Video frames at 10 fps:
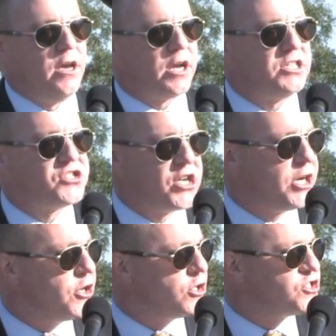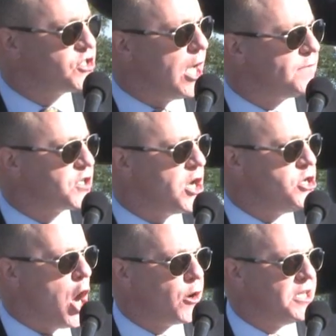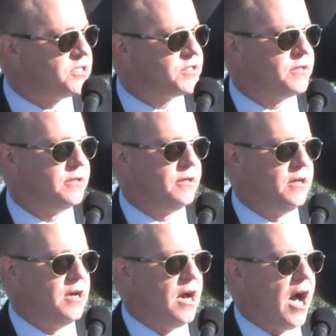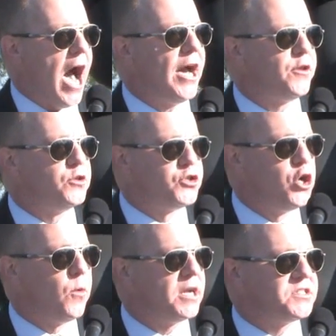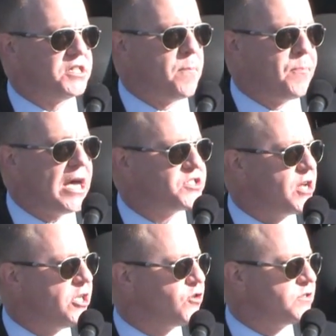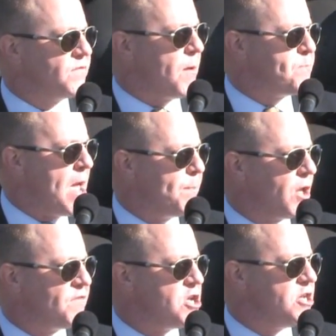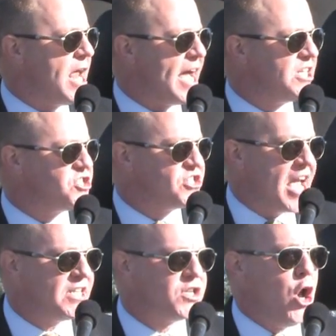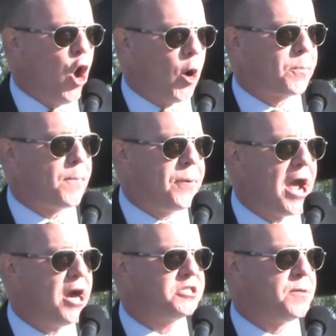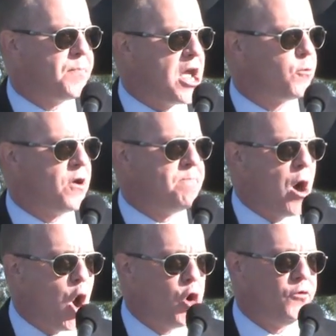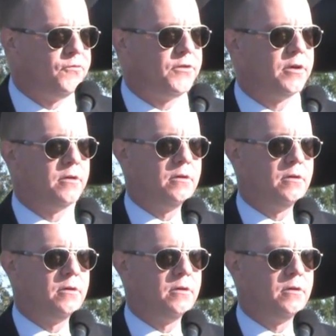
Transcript: Consider yourselves on notice. Either do what is in the best interest of the people of the United States or prepare to be removed.